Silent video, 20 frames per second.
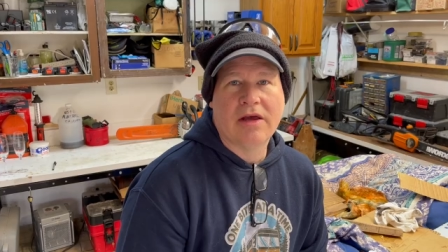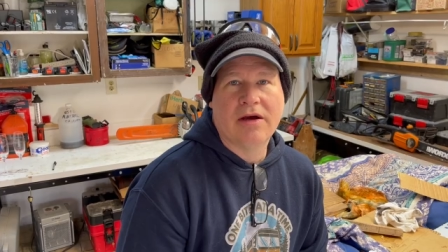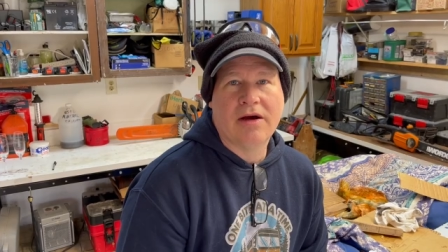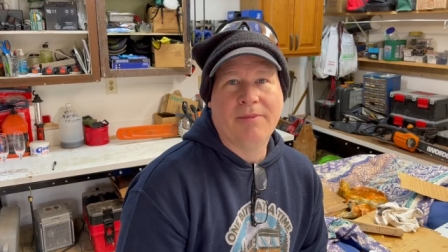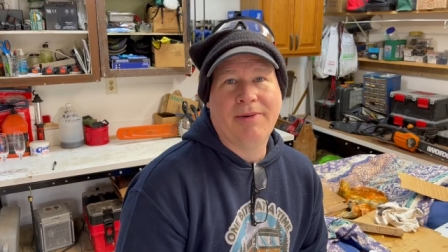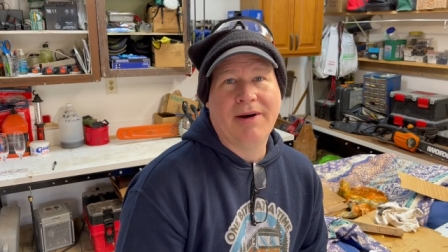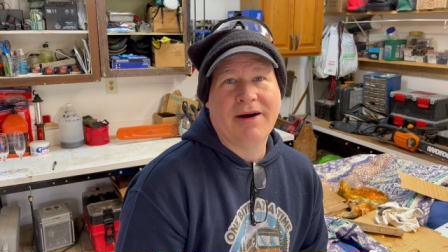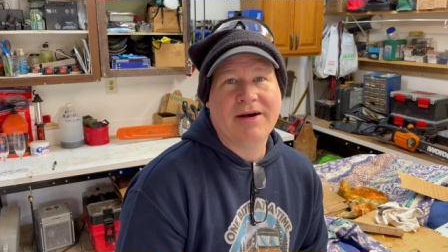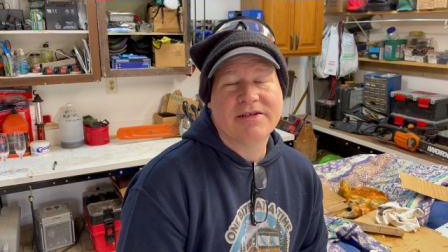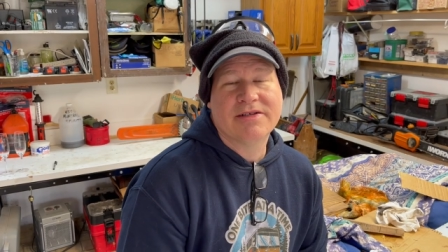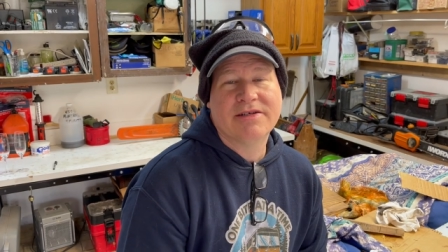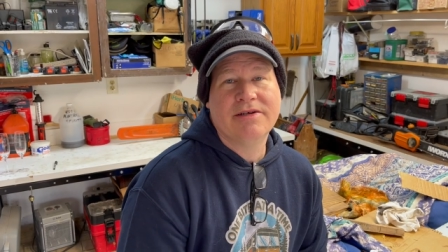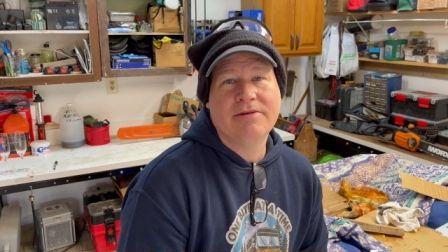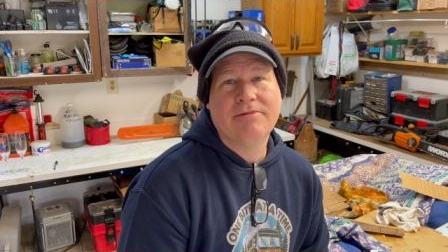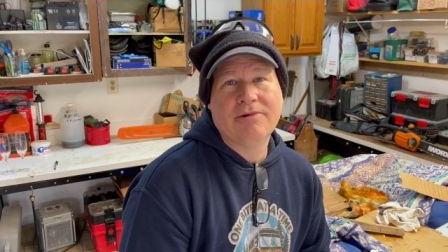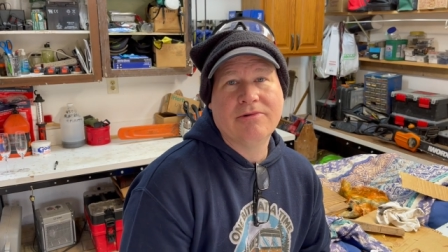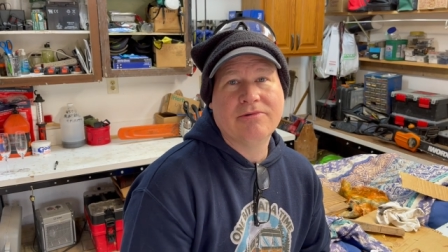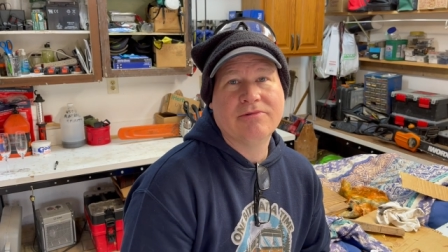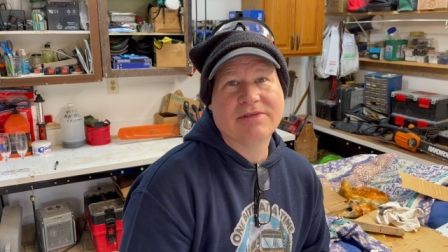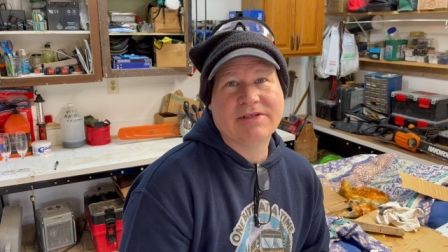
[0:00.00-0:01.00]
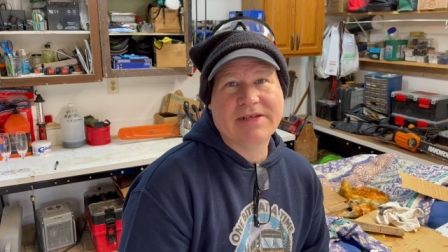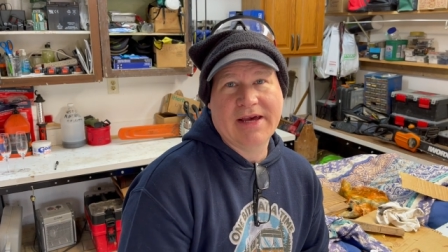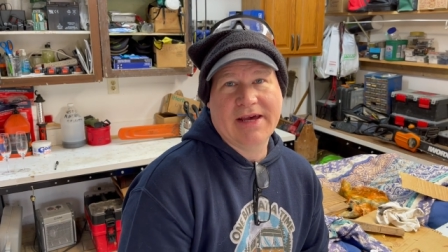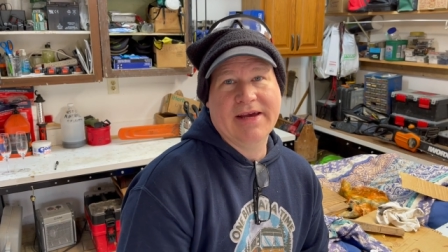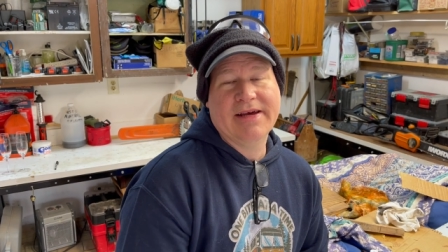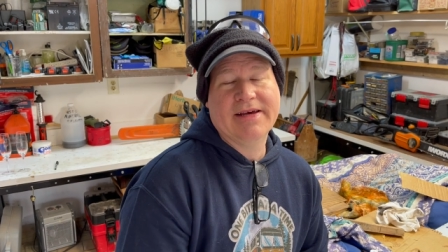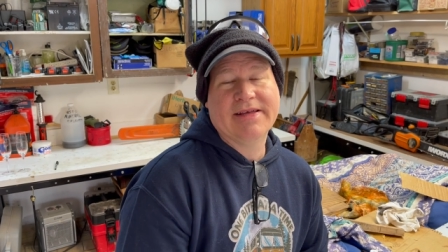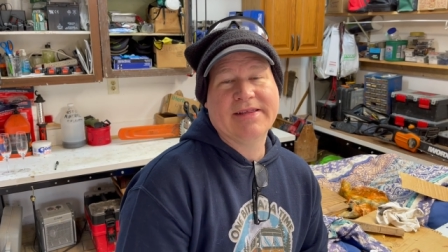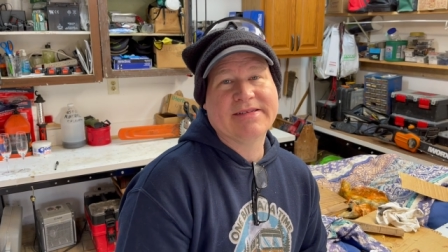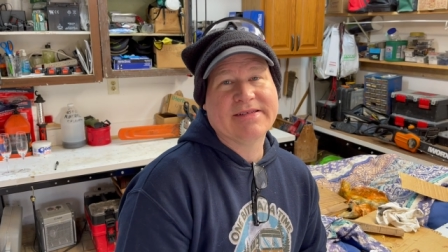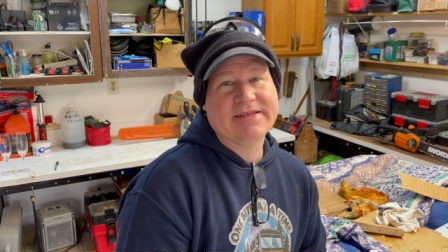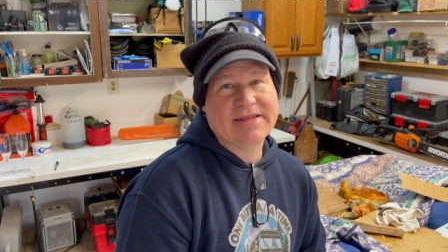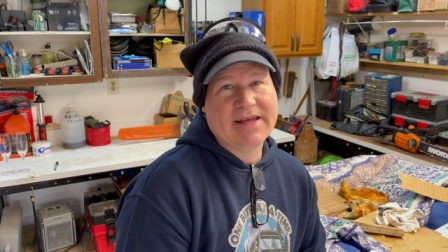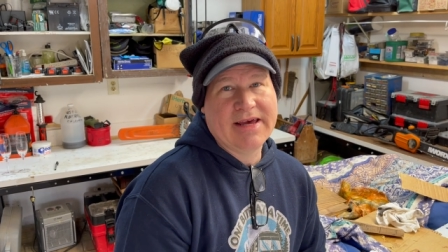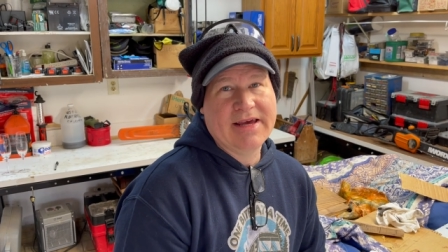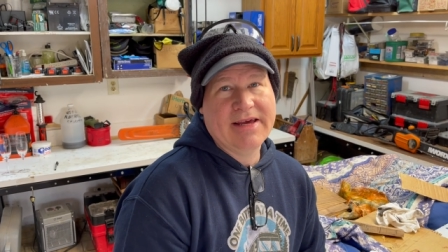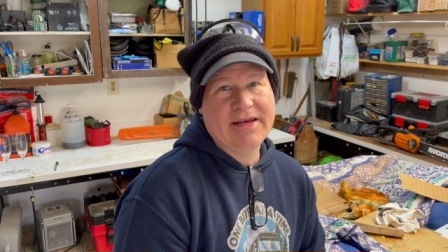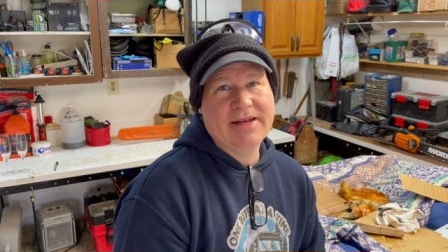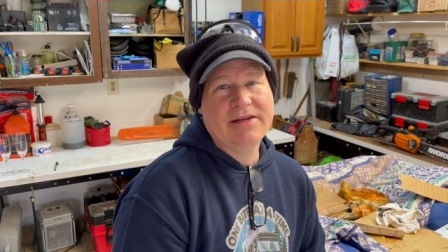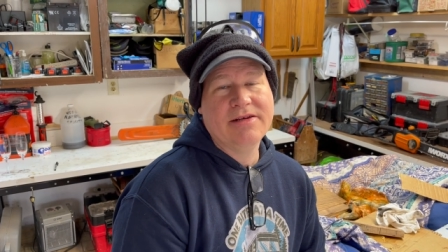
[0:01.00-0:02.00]
Epoxy won't take
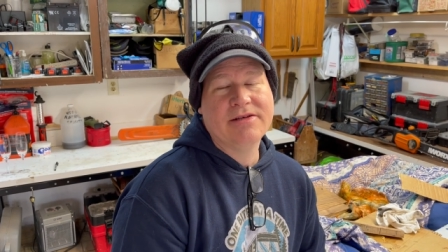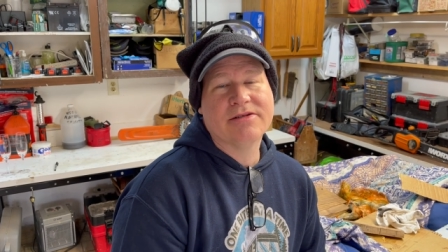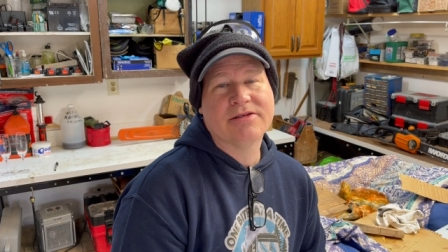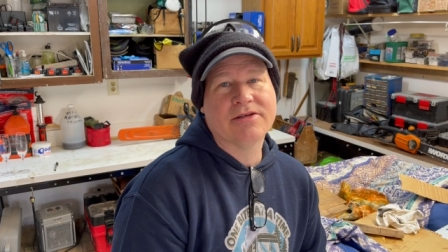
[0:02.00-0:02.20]
stain,